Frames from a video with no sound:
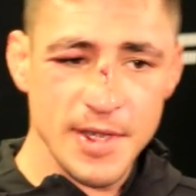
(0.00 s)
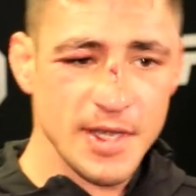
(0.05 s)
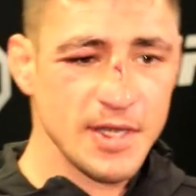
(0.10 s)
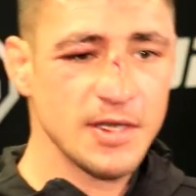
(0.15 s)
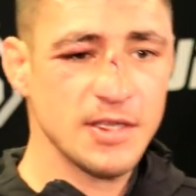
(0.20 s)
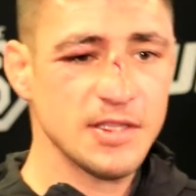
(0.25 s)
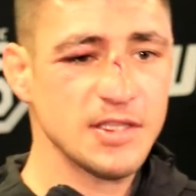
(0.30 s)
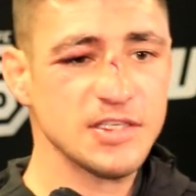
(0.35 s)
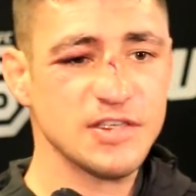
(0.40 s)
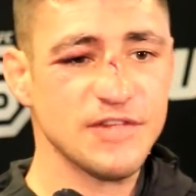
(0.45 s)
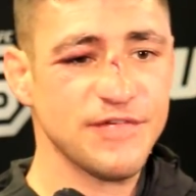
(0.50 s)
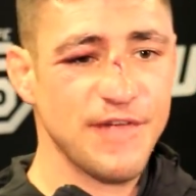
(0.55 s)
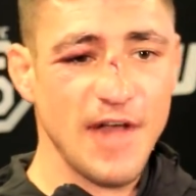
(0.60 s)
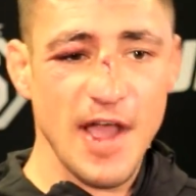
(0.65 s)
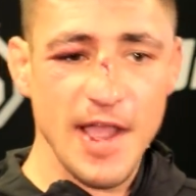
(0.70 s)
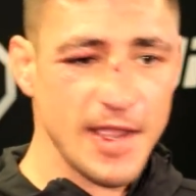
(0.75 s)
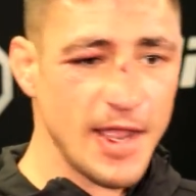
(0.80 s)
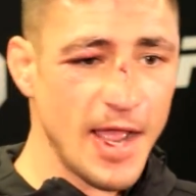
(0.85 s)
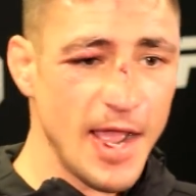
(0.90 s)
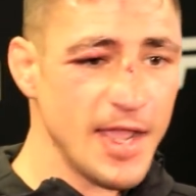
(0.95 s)
into this
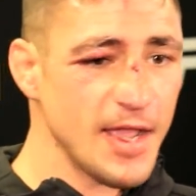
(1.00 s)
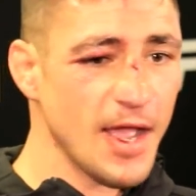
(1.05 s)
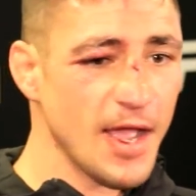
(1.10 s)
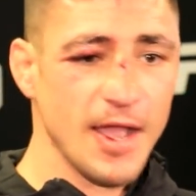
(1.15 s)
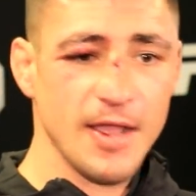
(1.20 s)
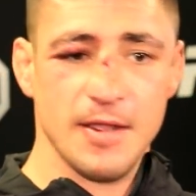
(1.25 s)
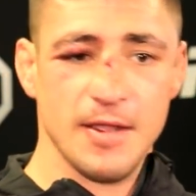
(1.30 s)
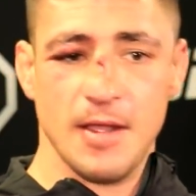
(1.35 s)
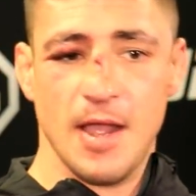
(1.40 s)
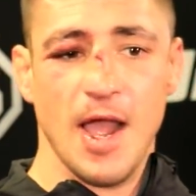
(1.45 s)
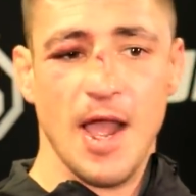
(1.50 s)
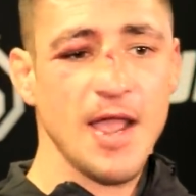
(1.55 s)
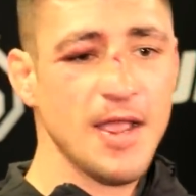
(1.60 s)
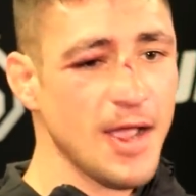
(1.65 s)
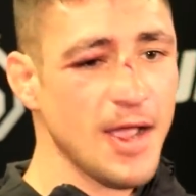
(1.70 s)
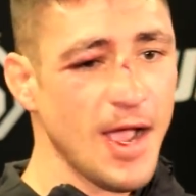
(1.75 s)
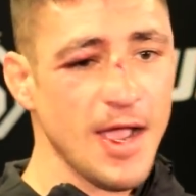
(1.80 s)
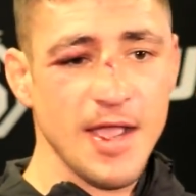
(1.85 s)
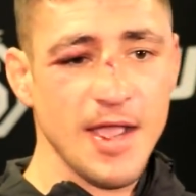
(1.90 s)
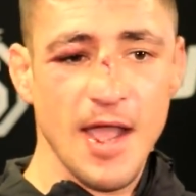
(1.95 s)
fight,
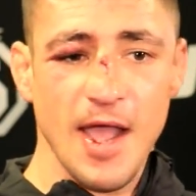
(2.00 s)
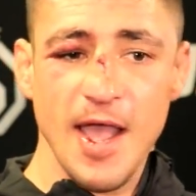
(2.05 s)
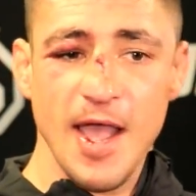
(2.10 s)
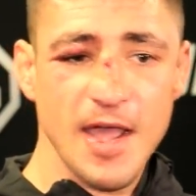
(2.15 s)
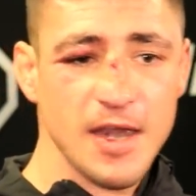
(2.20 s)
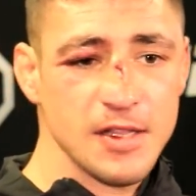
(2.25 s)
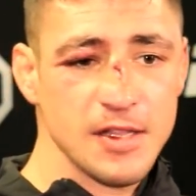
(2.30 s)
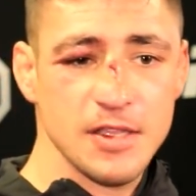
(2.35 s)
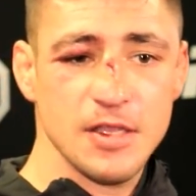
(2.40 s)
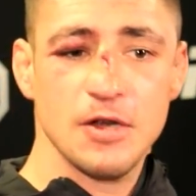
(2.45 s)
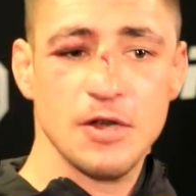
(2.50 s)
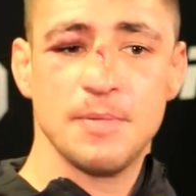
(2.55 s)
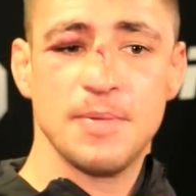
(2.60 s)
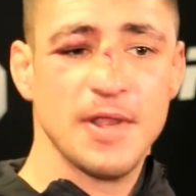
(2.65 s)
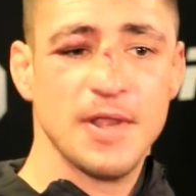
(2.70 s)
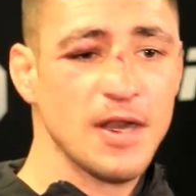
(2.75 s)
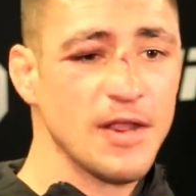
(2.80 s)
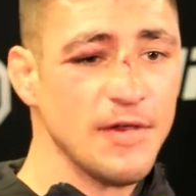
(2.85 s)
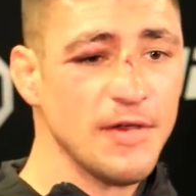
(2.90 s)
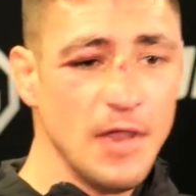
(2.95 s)
I had a little
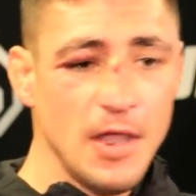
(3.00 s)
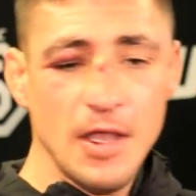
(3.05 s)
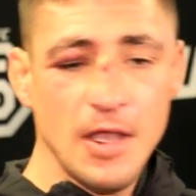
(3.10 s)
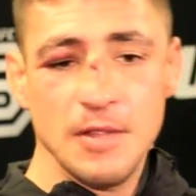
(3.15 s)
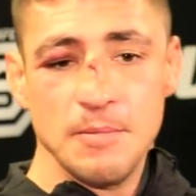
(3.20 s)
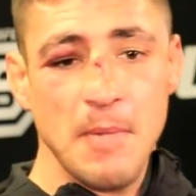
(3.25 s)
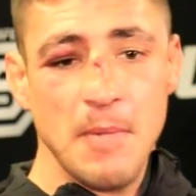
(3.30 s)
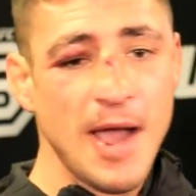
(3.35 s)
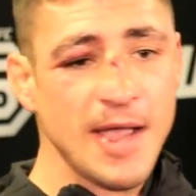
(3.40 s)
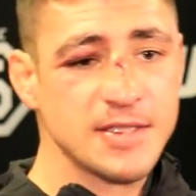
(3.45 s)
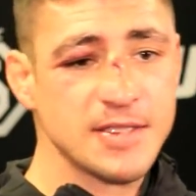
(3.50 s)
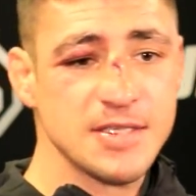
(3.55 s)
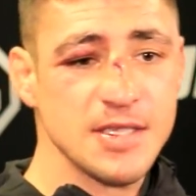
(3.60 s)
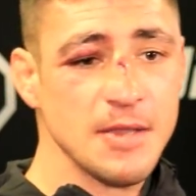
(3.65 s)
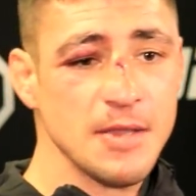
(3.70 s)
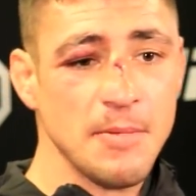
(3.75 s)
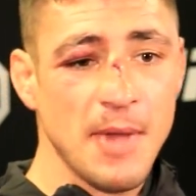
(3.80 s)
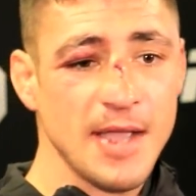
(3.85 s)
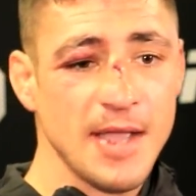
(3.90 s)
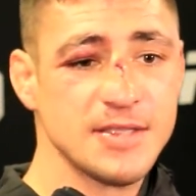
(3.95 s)
bit of my
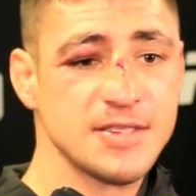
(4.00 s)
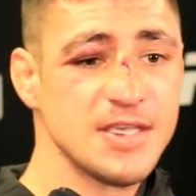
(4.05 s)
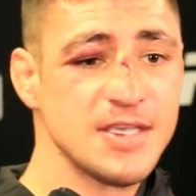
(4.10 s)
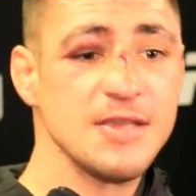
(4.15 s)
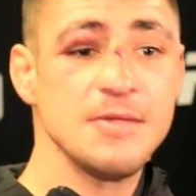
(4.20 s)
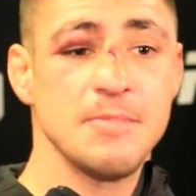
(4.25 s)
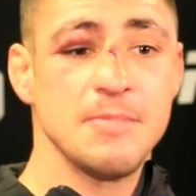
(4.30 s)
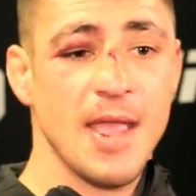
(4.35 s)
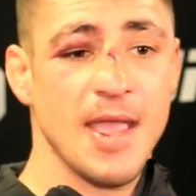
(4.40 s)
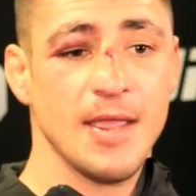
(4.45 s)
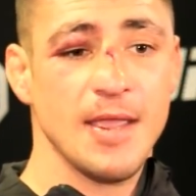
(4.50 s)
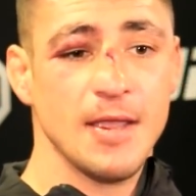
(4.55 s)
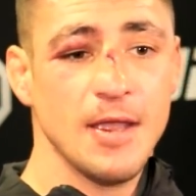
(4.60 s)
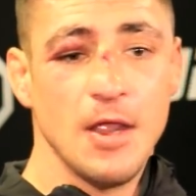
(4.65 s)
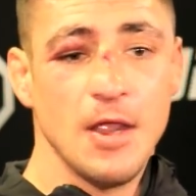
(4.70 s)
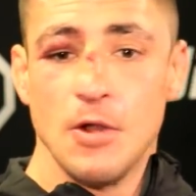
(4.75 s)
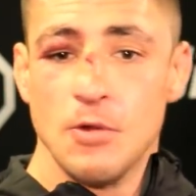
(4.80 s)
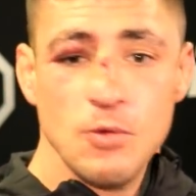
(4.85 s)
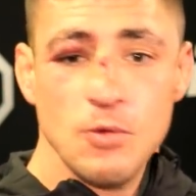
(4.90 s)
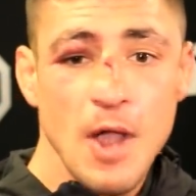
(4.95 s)
teammate
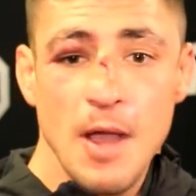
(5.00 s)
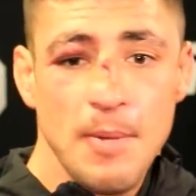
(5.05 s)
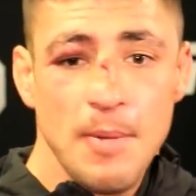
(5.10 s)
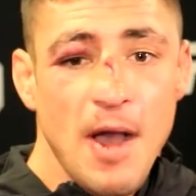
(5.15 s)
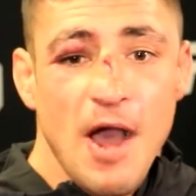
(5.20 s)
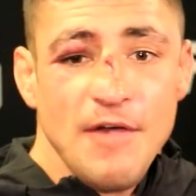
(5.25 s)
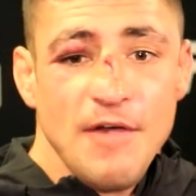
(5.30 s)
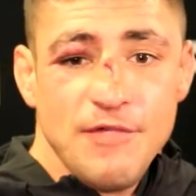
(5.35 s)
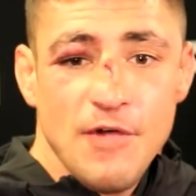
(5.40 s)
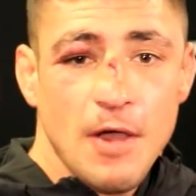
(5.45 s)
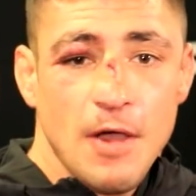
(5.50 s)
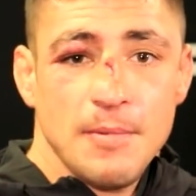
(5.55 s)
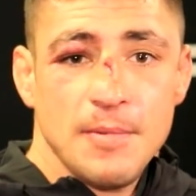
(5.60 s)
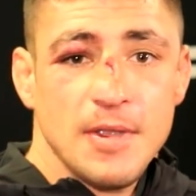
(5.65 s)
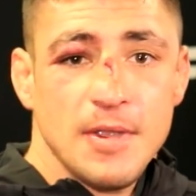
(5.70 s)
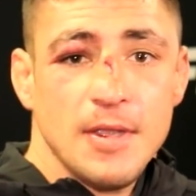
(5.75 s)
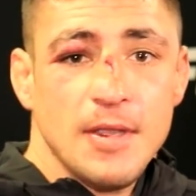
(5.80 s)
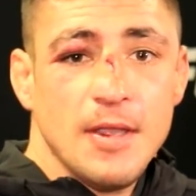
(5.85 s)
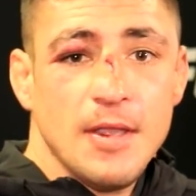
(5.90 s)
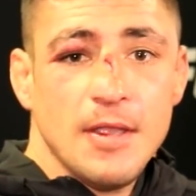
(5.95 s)
rub off on
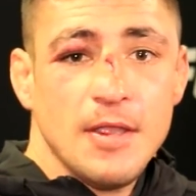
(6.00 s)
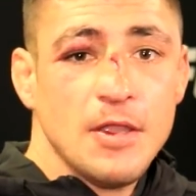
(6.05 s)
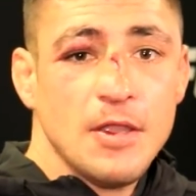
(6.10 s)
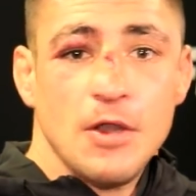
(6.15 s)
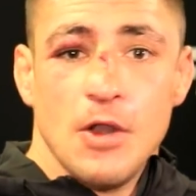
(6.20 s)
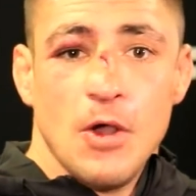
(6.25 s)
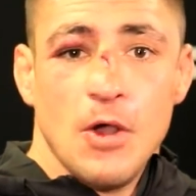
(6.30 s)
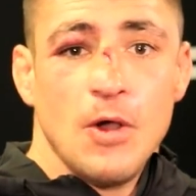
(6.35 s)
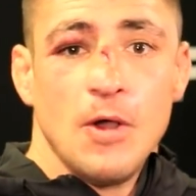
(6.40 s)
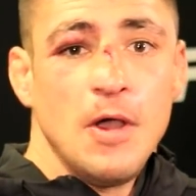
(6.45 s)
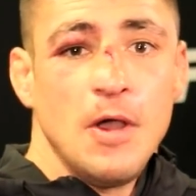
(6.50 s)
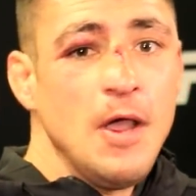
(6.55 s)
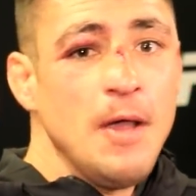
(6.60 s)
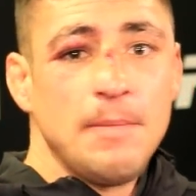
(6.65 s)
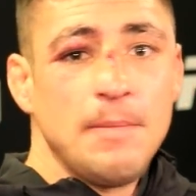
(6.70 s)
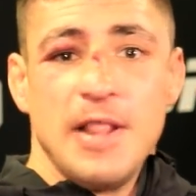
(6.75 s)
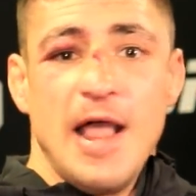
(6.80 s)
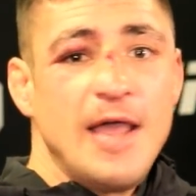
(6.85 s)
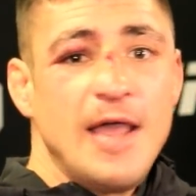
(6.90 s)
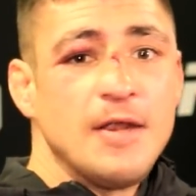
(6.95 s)
me. You know,
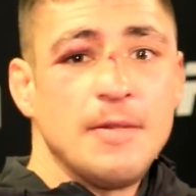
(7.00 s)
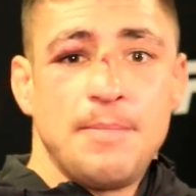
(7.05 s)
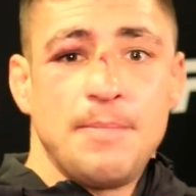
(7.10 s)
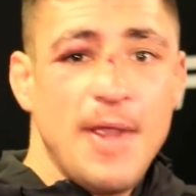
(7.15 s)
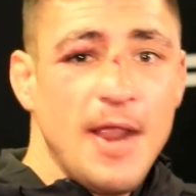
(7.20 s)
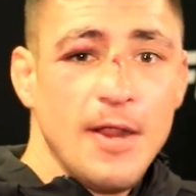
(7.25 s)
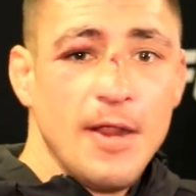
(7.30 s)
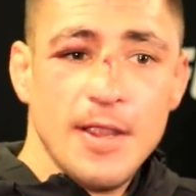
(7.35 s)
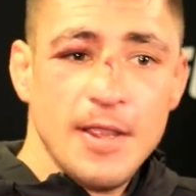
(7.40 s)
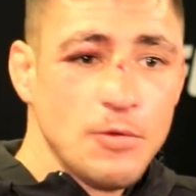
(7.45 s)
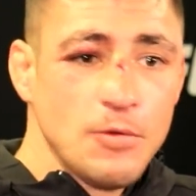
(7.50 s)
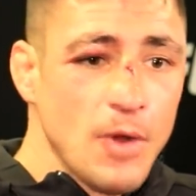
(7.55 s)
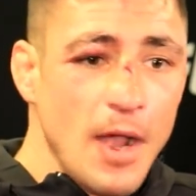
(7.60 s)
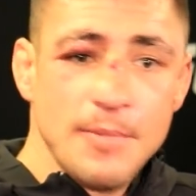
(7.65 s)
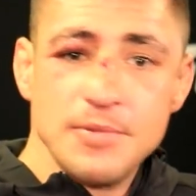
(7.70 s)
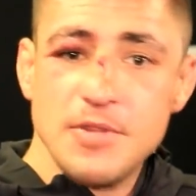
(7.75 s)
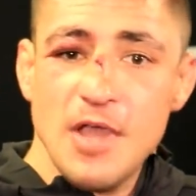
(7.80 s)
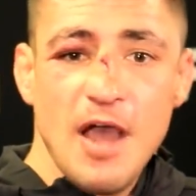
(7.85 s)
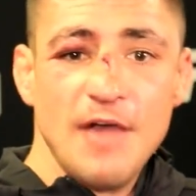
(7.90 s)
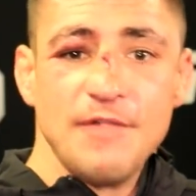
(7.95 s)
Platinum Perry
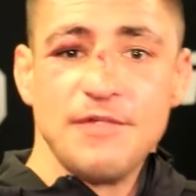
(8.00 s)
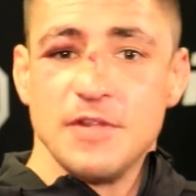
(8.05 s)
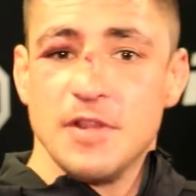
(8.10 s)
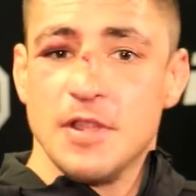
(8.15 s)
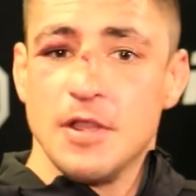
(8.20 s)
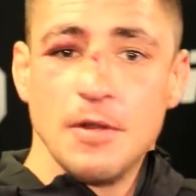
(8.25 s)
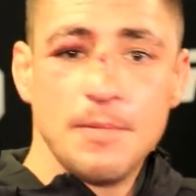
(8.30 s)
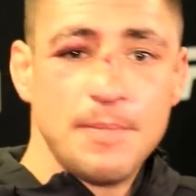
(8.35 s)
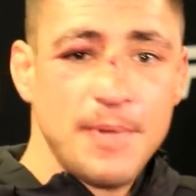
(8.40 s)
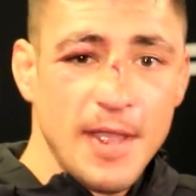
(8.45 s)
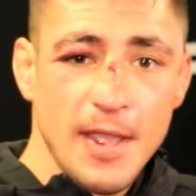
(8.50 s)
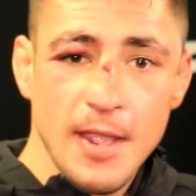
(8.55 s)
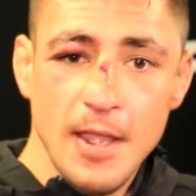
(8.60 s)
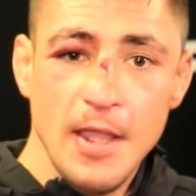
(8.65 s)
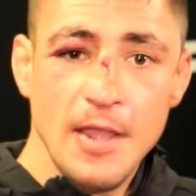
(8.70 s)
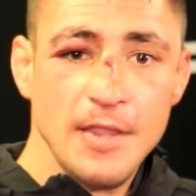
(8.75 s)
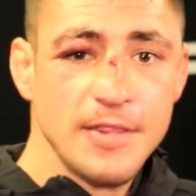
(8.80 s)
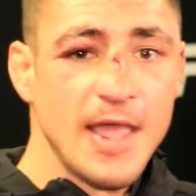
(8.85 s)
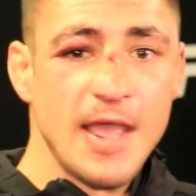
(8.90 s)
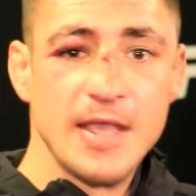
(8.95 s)
rubbed off a little bit,
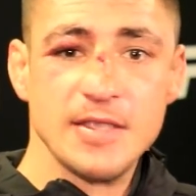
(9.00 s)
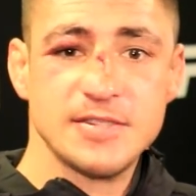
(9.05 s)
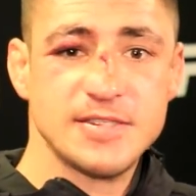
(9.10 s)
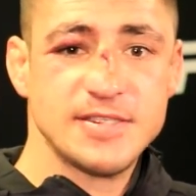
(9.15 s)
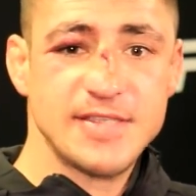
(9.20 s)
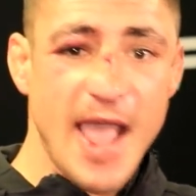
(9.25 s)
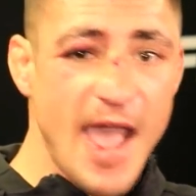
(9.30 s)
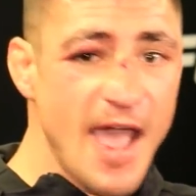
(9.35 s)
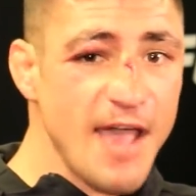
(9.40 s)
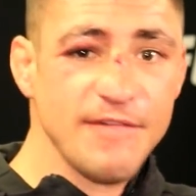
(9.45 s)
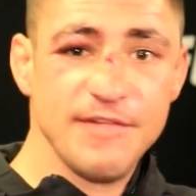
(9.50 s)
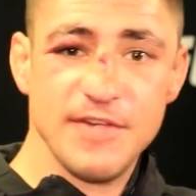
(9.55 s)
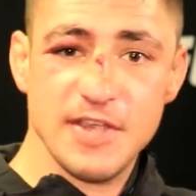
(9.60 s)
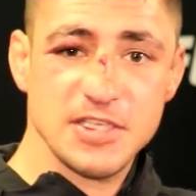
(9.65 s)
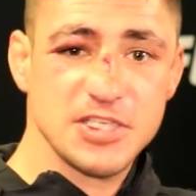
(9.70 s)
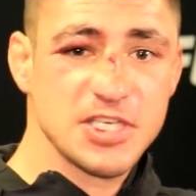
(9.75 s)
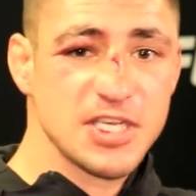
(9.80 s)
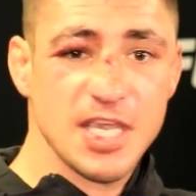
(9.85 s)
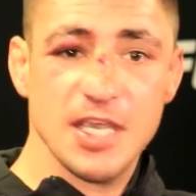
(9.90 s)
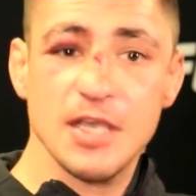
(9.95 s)
that
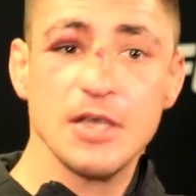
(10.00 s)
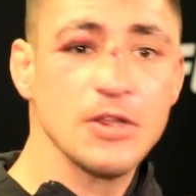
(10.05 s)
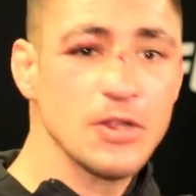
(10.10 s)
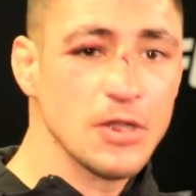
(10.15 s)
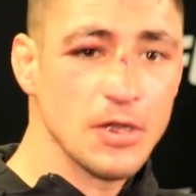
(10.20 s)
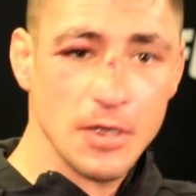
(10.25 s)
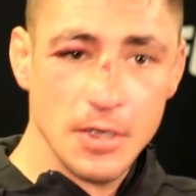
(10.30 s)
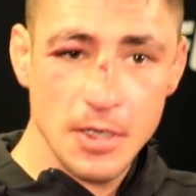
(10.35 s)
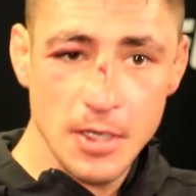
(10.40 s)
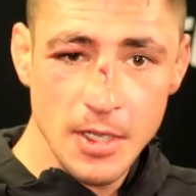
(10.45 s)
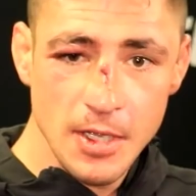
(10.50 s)
savage killer.